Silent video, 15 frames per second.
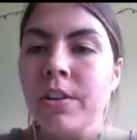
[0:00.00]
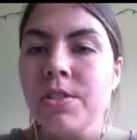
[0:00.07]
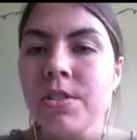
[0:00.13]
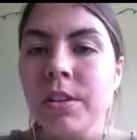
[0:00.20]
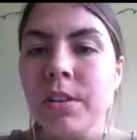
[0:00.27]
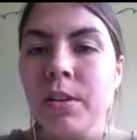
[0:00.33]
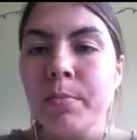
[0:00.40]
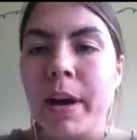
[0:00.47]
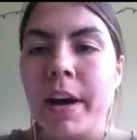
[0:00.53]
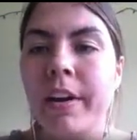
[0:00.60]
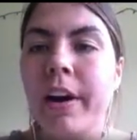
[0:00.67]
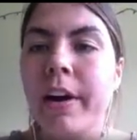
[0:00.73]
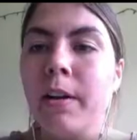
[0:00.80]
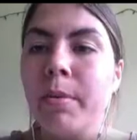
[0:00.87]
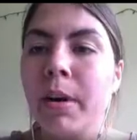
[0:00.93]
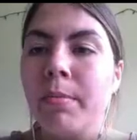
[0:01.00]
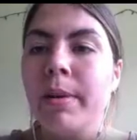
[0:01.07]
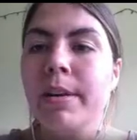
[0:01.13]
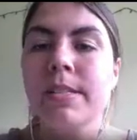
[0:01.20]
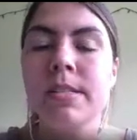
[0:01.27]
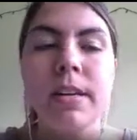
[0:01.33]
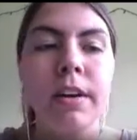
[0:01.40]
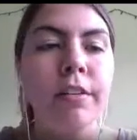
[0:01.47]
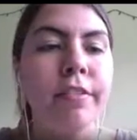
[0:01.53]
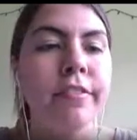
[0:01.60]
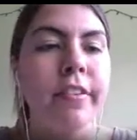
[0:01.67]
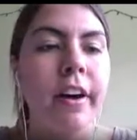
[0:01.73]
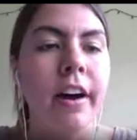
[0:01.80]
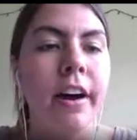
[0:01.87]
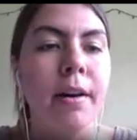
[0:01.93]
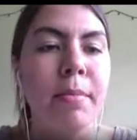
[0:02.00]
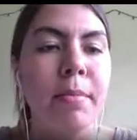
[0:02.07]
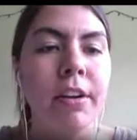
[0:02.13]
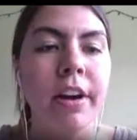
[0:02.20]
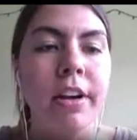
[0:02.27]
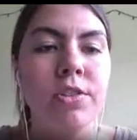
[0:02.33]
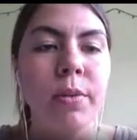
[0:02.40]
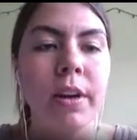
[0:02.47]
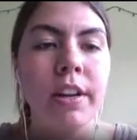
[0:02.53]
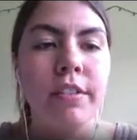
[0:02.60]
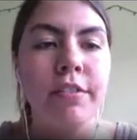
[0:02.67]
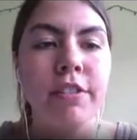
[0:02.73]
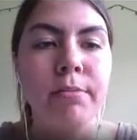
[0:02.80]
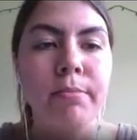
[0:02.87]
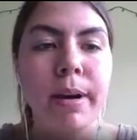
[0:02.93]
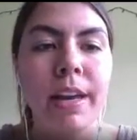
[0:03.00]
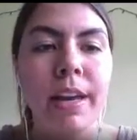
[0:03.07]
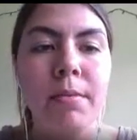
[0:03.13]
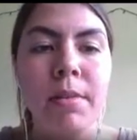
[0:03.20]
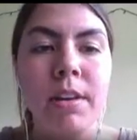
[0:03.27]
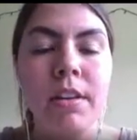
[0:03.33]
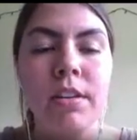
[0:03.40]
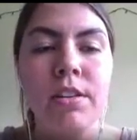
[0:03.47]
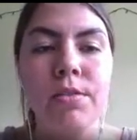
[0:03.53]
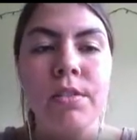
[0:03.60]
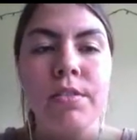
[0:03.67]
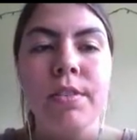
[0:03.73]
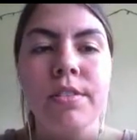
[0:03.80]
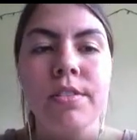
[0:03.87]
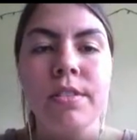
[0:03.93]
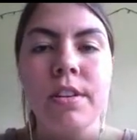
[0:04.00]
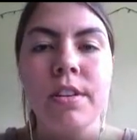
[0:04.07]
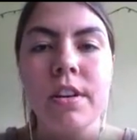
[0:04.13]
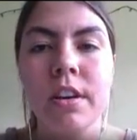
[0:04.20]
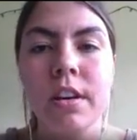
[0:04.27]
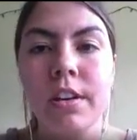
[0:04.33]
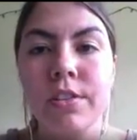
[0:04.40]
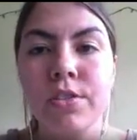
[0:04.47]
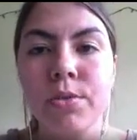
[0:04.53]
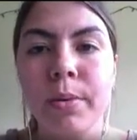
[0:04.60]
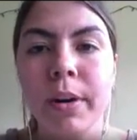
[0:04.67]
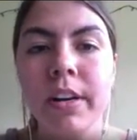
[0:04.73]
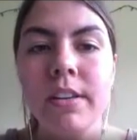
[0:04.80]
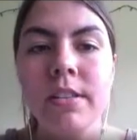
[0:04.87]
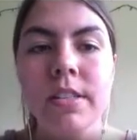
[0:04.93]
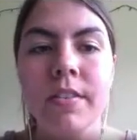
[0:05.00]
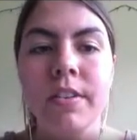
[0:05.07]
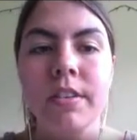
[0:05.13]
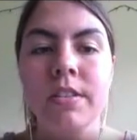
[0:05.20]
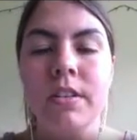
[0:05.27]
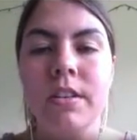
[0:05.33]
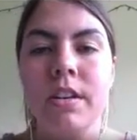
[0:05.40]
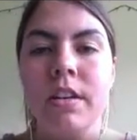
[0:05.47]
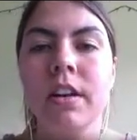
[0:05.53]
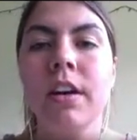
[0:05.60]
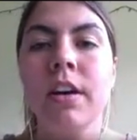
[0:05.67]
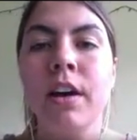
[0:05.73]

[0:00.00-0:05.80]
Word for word: Just a little background about myself. Um, I graduated from Miami University in 2017